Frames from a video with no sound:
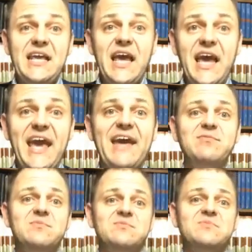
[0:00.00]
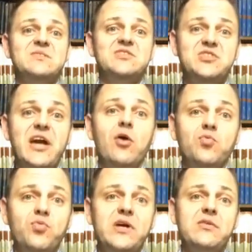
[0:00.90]
have dealt
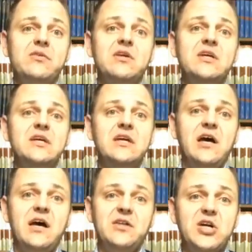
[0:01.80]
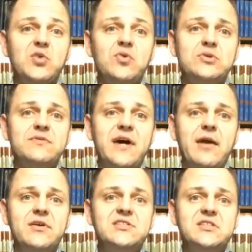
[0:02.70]
with uh, the
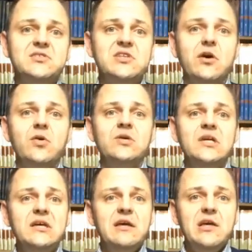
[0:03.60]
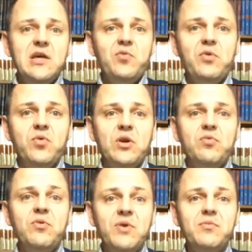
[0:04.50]
coronavirus, and so we want to
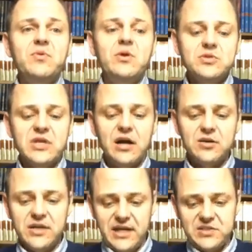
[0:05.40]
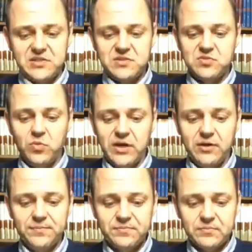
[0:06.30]
remember those congregations as
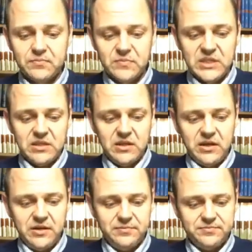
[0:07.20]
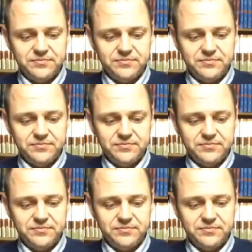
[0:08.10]
well. Um,